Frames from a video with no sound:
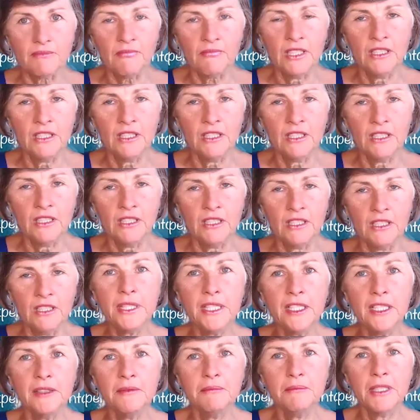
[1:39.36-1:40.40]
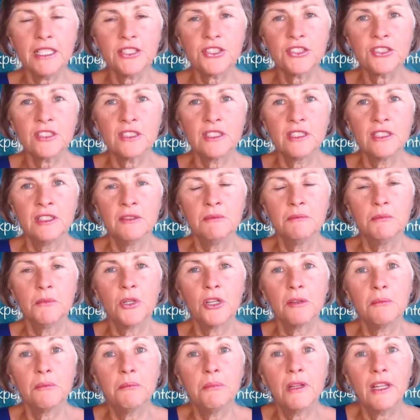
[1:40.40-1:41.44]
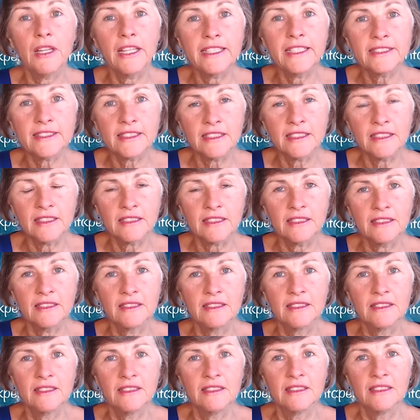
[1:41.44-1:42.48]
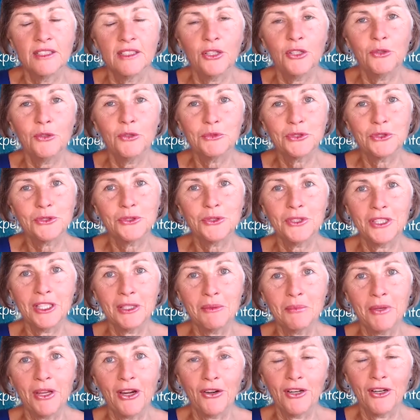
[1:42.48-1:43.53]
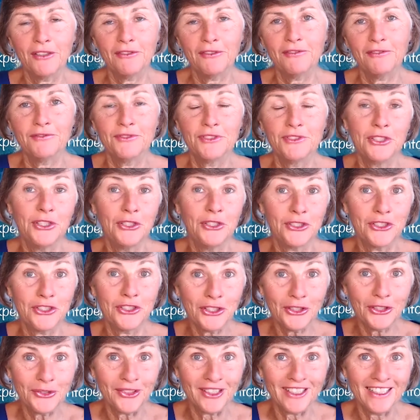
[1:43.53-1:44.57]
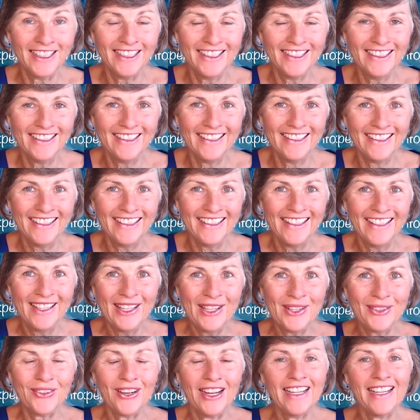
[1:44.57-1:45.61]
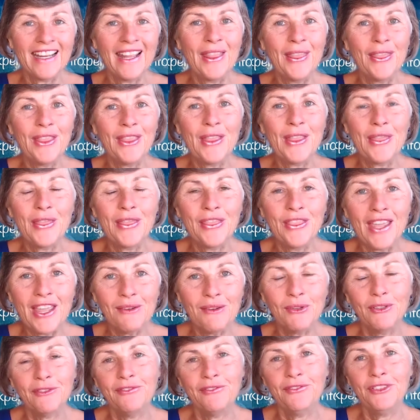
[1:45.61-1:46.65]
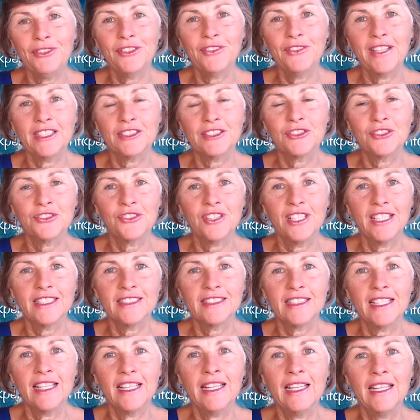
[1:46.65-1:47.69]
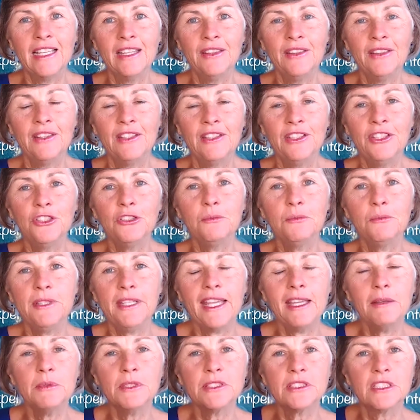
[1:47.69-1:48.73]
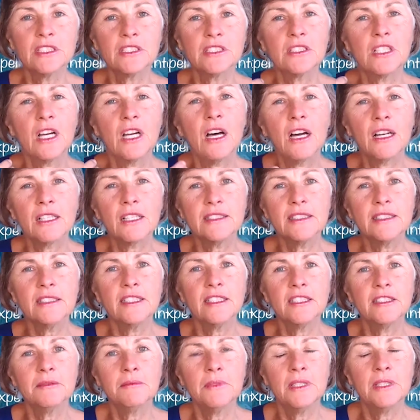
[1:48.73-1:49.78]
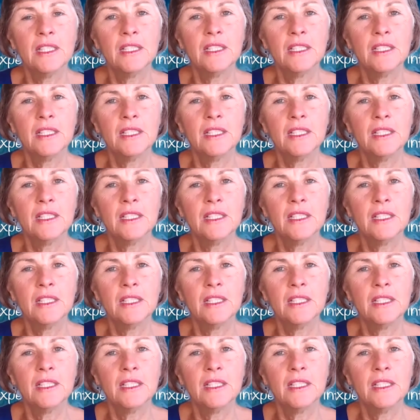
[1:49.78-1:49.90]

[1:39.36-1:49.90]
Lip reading: you'll be a much more pleasant homeschooling parent to your children, right? And then they won't feel that stress and you'll be able to talk to them